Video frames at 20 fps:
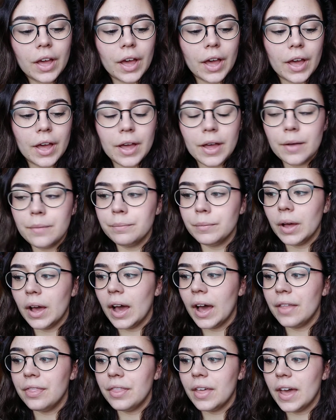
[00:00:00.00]

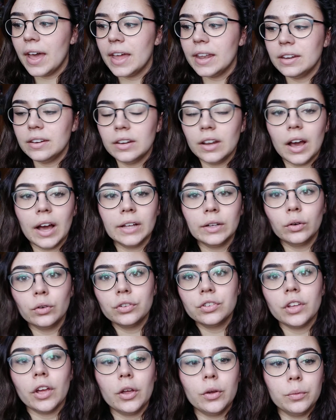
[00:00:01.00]
And then I
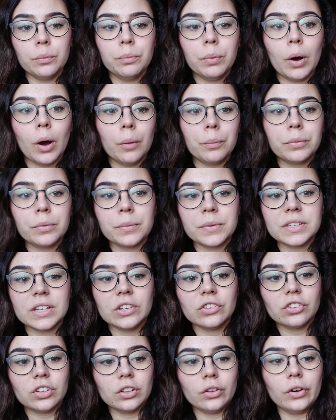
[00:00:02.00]
also pop some
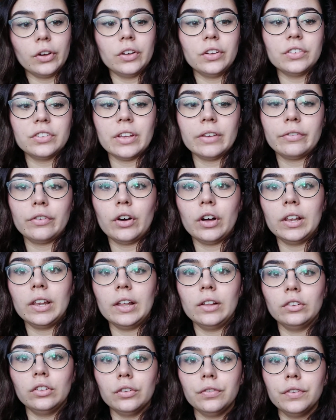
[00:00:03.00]
essential oils. I've got a
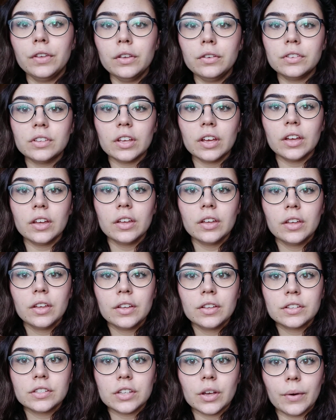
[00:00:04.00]
little diffuser,
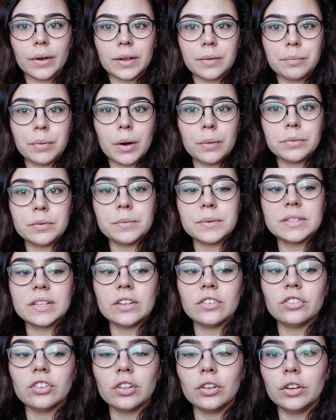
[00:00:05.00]
so I can pop some
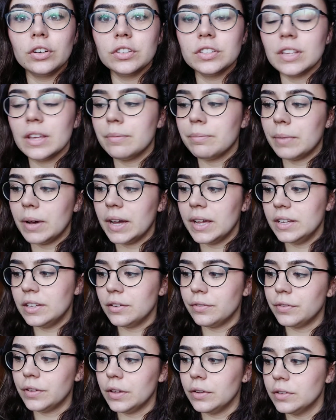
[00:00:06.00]
essential oils in my
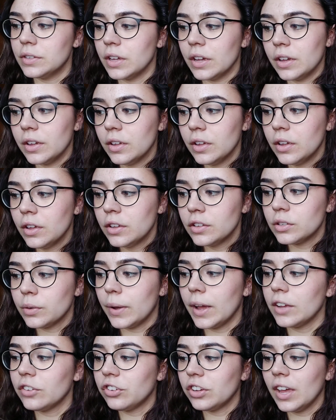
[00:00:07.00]
diffuser. So
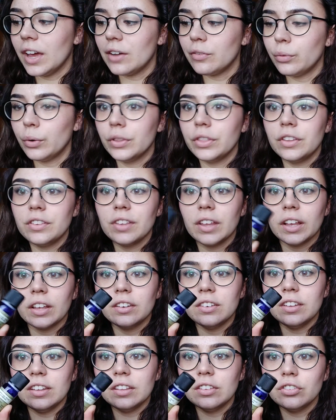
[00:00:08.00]
I actually have one that's like a
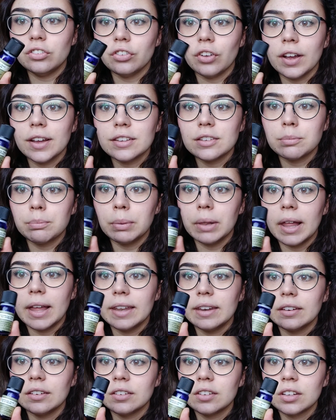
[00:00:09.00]
de-stress
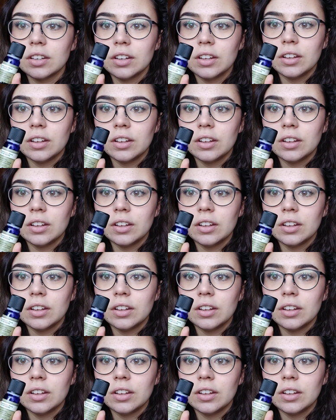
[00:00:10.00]
blend,